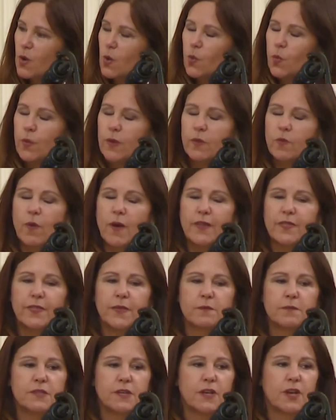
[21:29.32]
We want
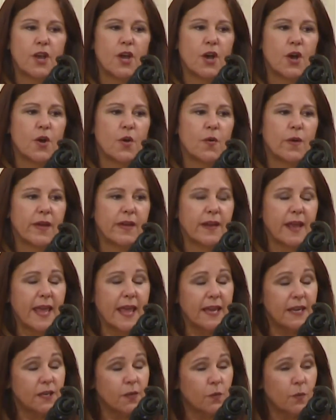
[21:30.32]
them to know, and
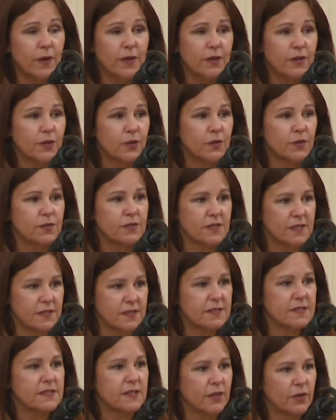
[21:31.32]
anyone who's
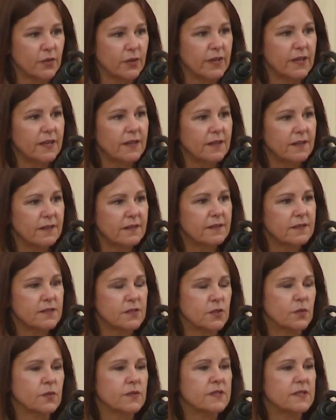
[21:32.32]
considering
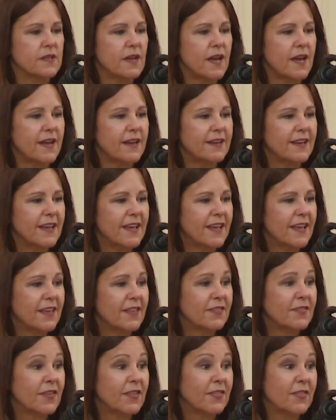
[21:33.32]
suicide,
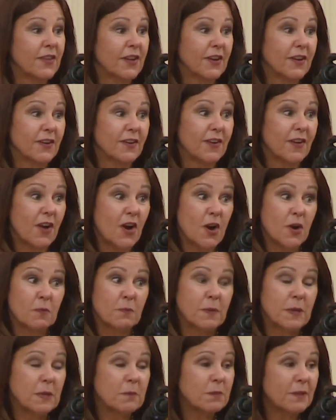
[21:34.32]
that there are
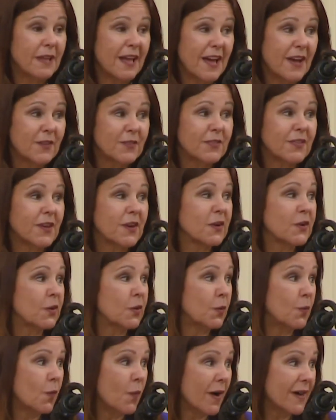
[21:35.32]
people out there who
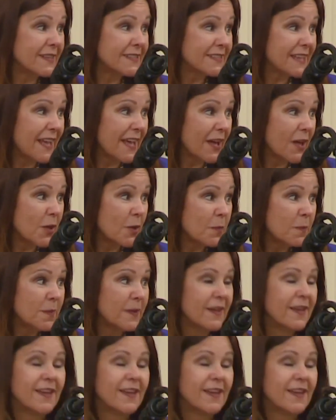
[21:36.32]
want to help.